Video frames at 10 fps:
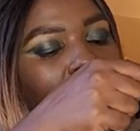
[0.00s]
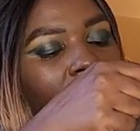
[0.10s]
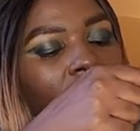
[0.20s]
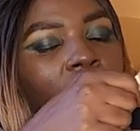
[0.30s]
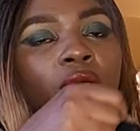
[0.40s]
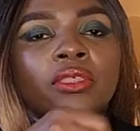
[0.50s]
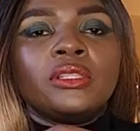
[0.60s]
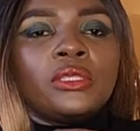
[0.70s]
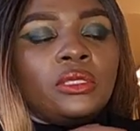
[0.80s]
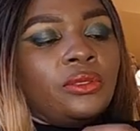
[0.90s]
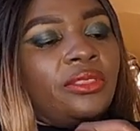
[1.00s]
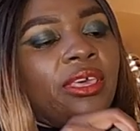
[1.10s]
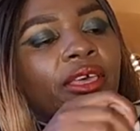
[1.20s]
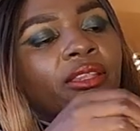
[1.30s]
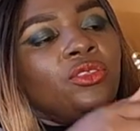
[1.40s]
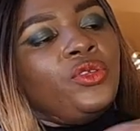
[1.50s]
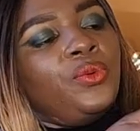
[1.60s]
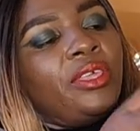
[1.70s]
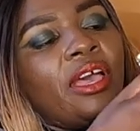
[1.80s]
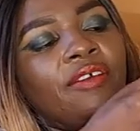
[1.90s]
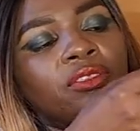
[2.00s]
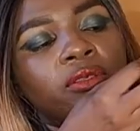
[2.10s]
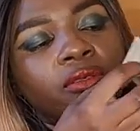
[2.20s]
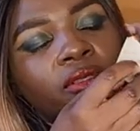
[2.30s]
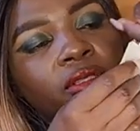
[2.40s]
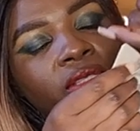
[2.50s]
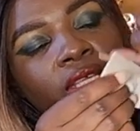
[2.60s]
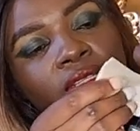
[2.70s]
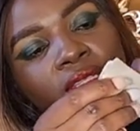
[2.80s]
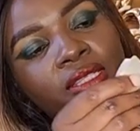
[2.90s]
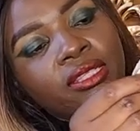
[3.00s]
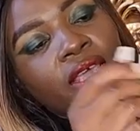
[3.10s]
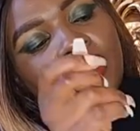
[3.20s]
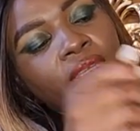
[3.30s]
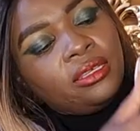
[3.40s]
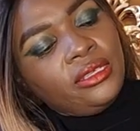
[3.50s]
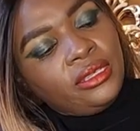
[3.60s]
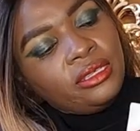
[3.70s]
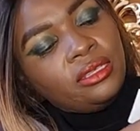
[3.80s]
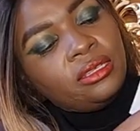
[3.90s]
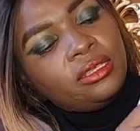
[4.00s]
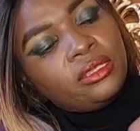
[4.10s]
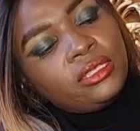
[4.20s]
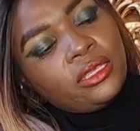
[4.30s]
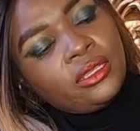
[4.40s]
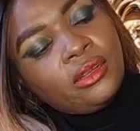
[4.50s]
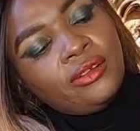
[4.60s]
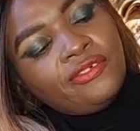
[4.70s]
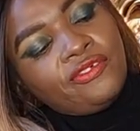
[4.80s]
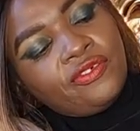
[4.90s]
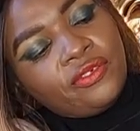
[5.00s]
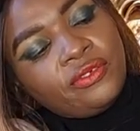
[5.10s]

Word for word: In order to do that, you would have to take this tack, take it off.